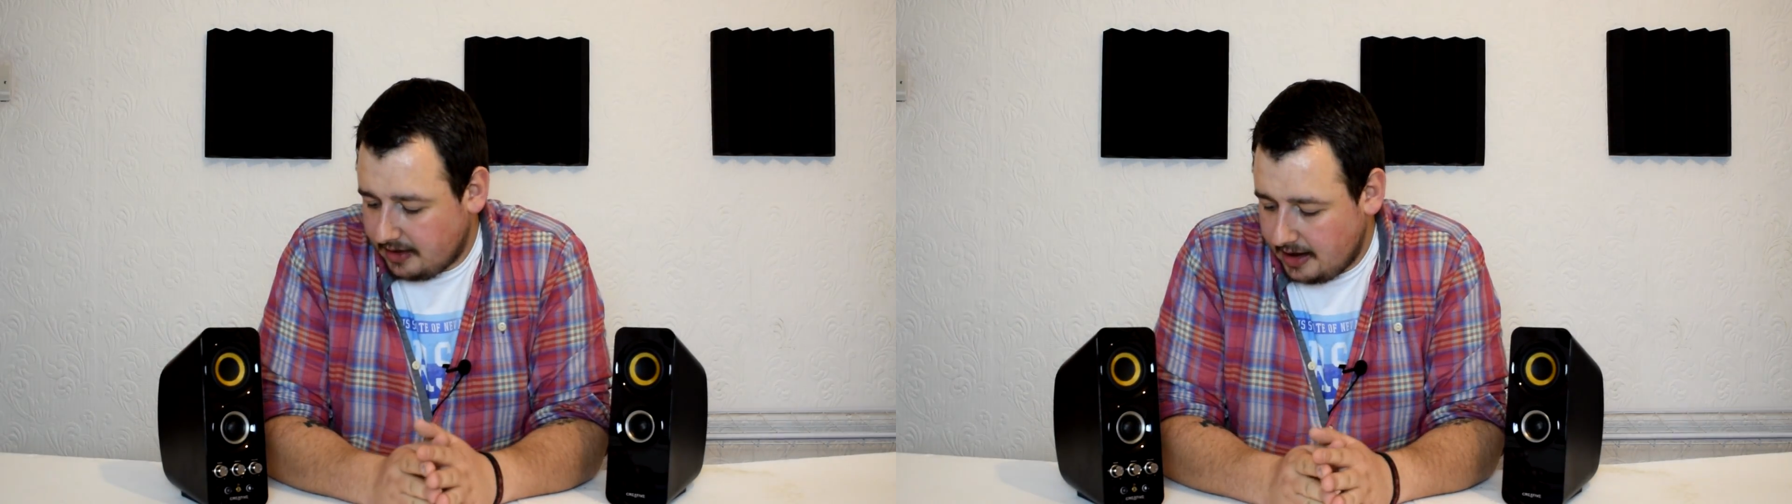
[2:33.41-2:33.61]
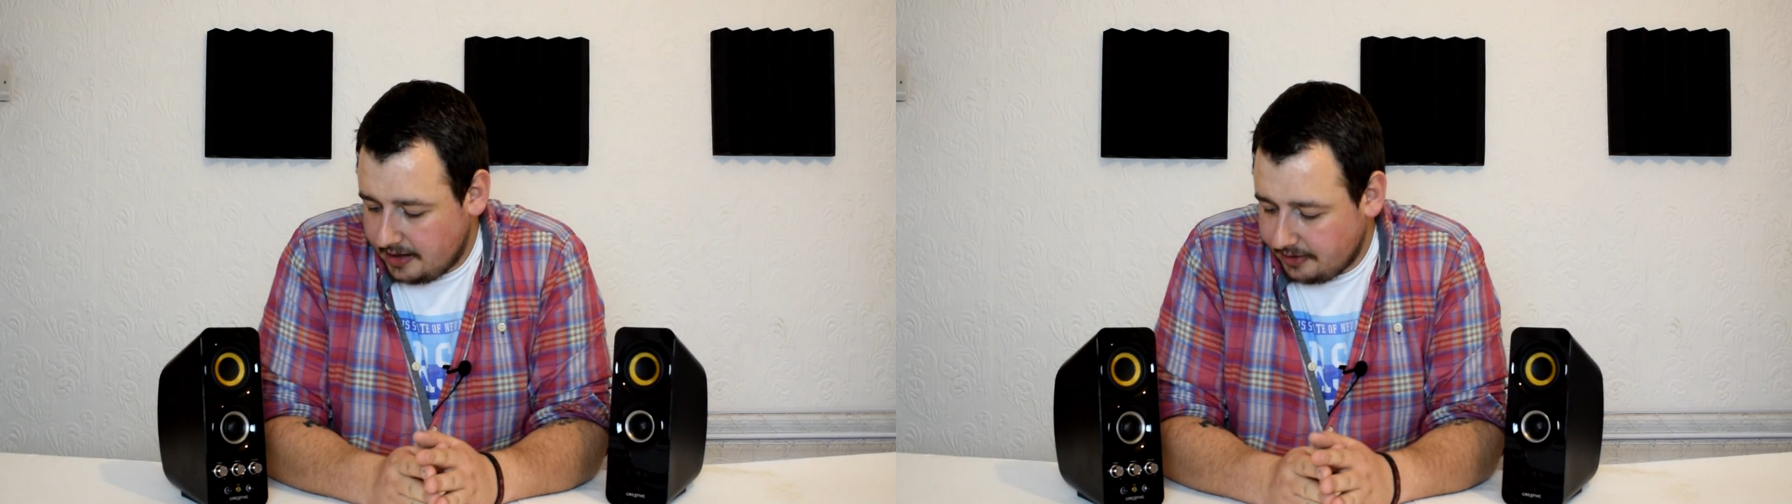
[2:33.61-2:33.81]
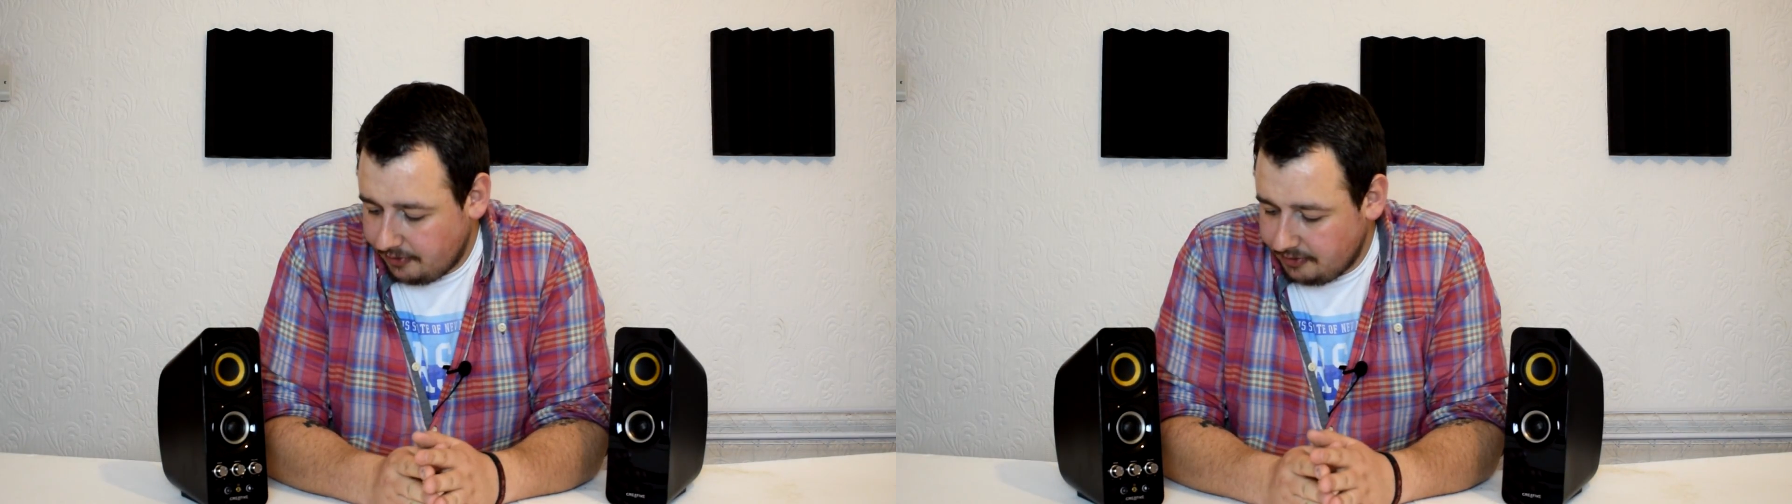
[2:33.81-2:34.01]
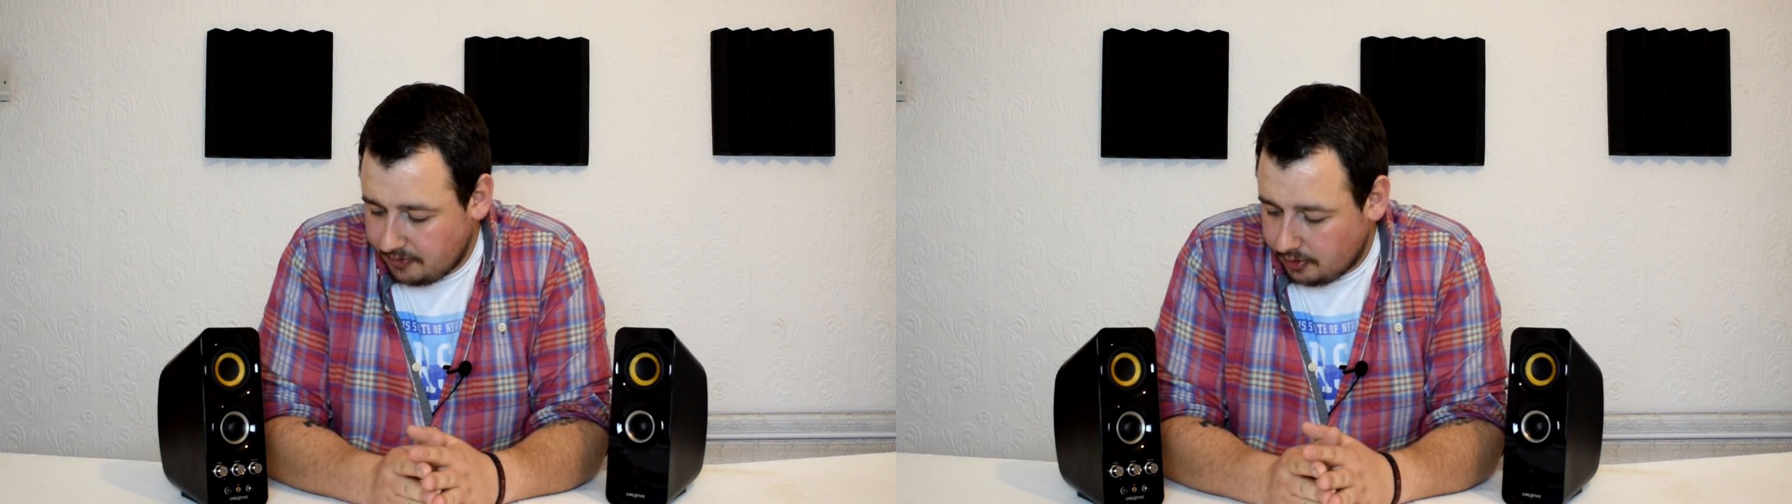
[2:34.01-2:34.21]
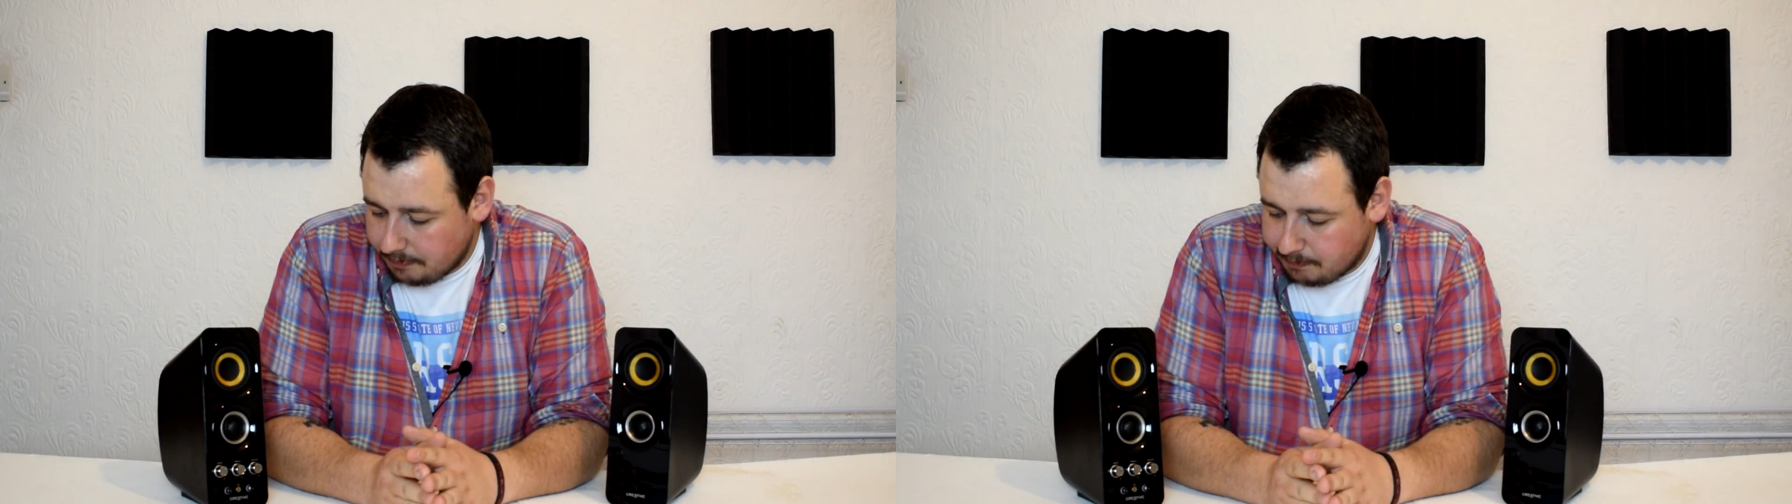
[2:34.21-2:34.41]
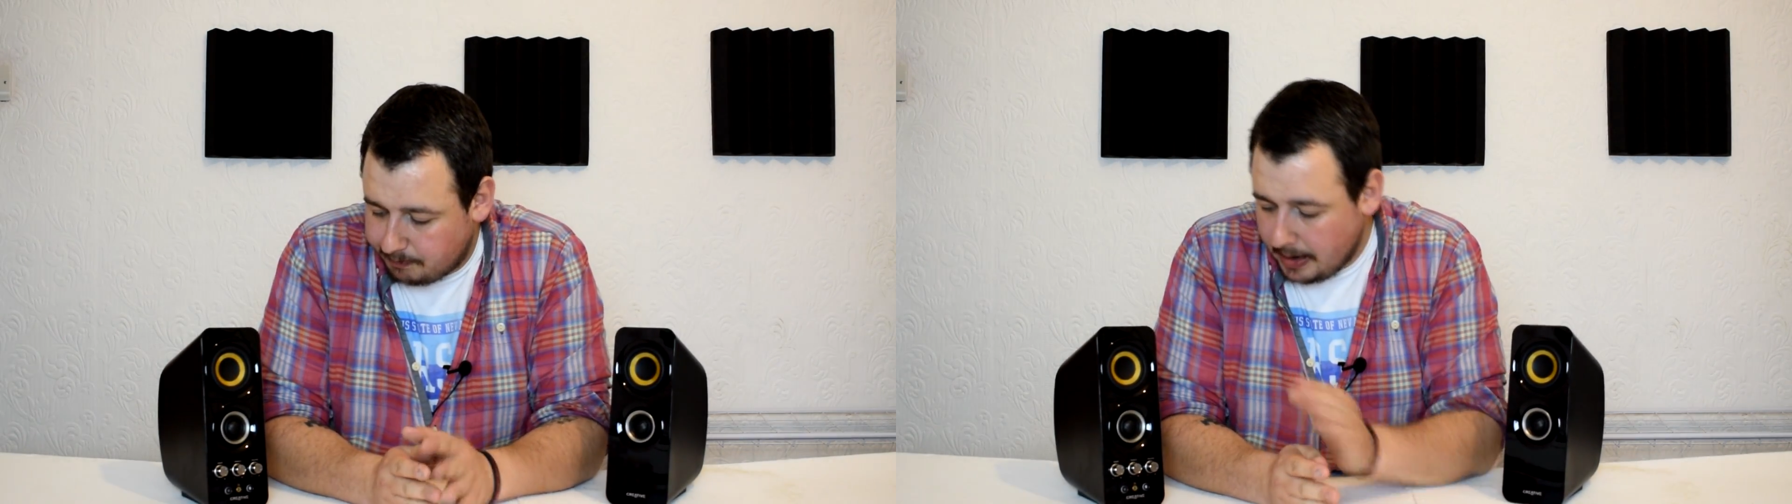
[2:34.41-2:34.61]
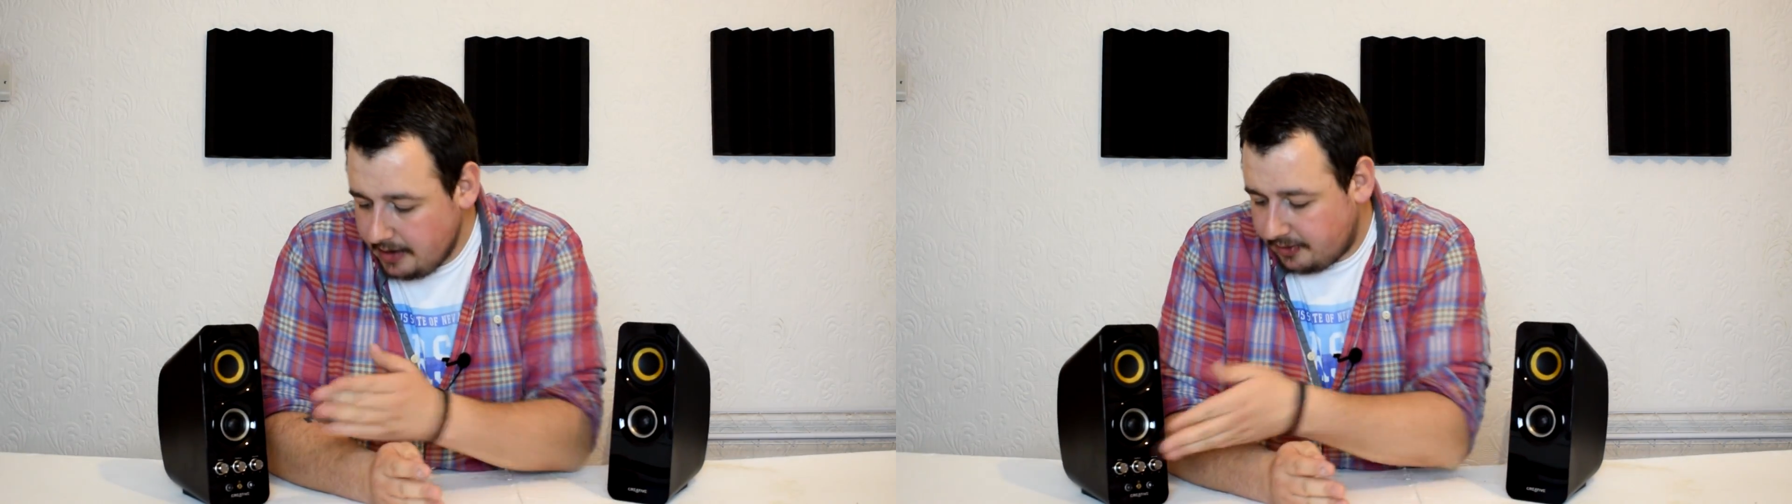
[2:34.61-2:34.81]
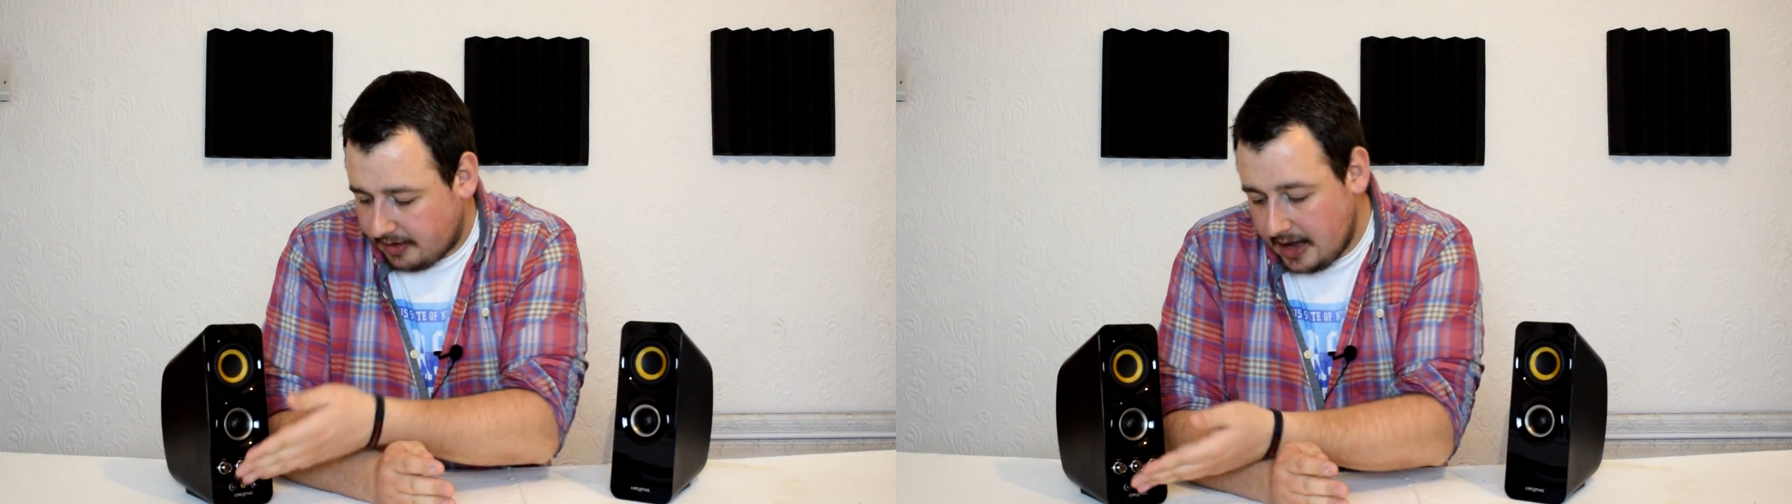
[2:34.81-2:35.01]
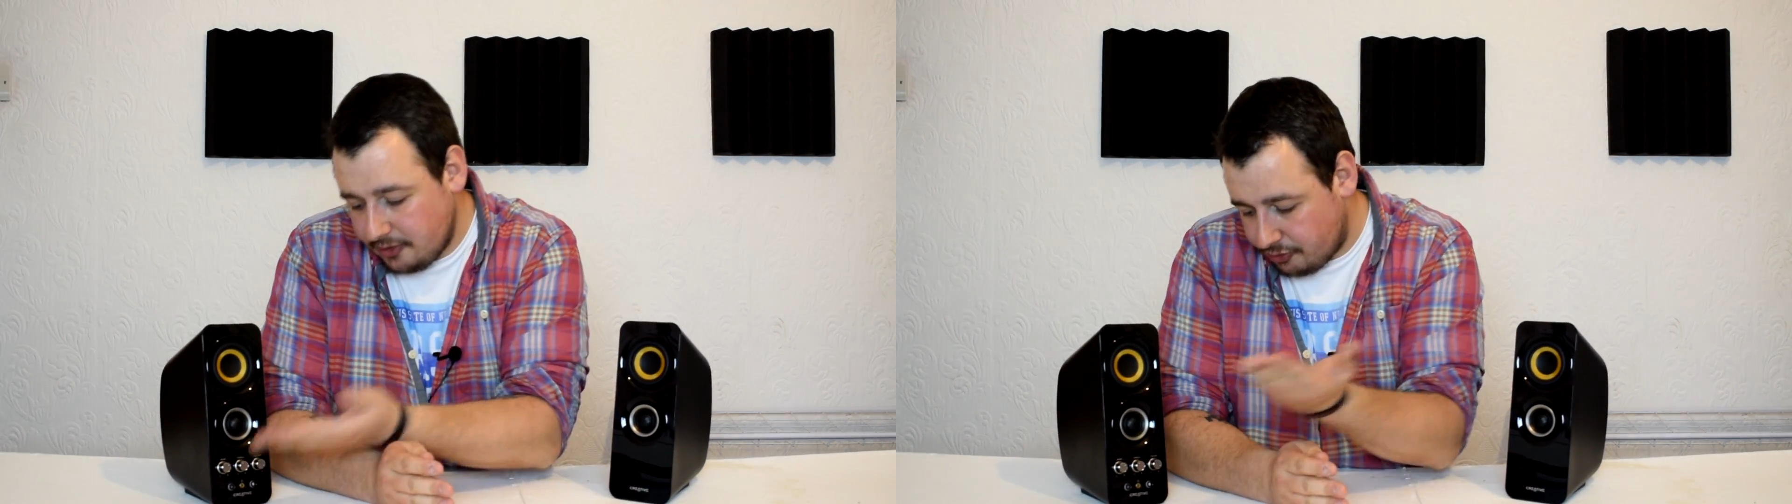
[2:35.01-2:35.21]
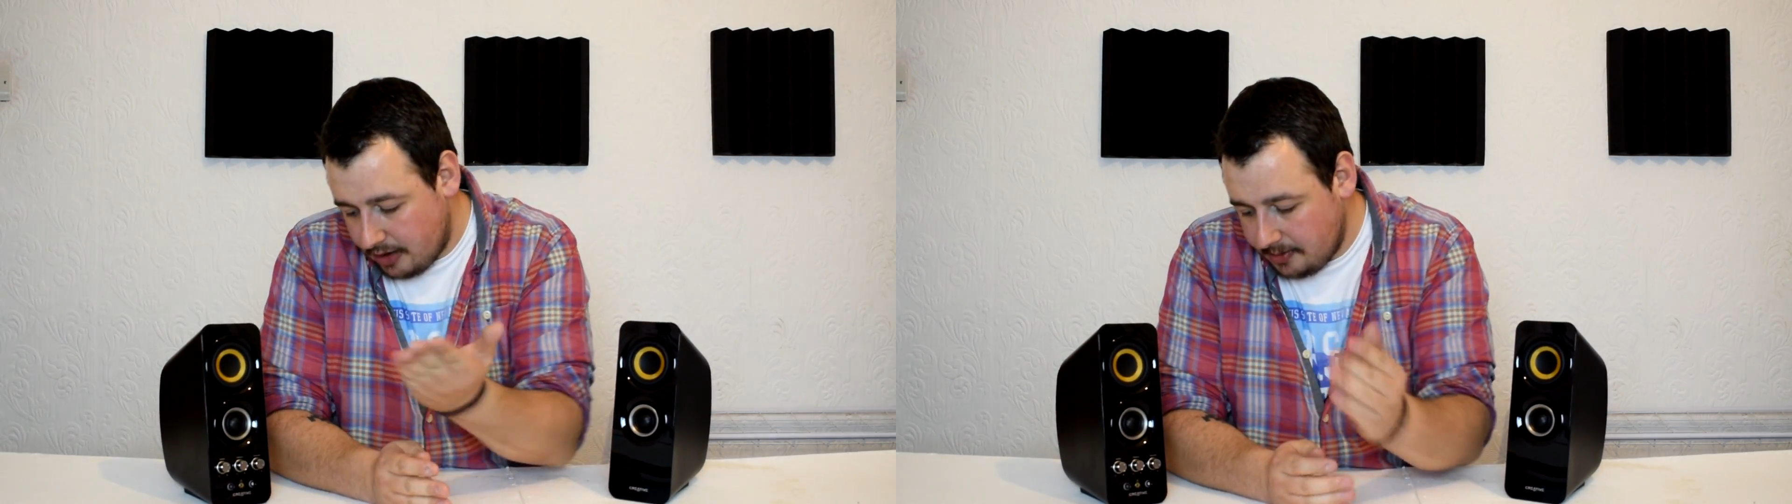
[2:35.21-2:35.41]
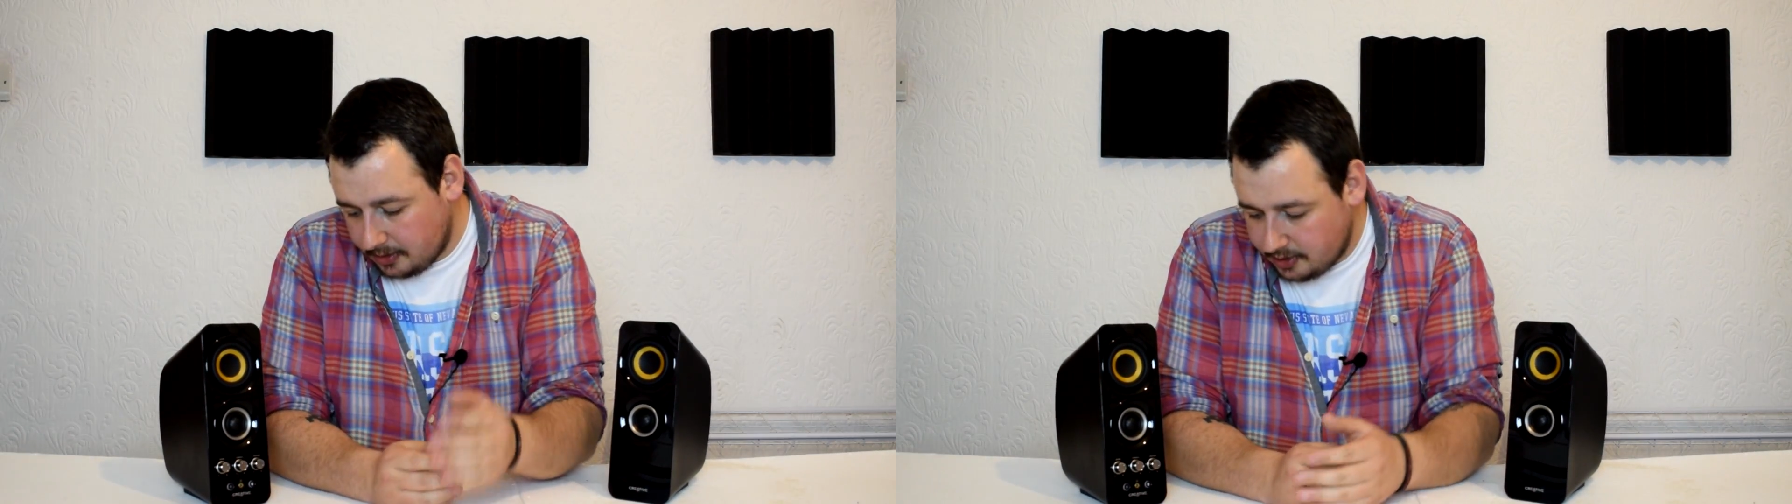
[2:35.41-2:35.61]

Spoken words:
They've even got bass and treble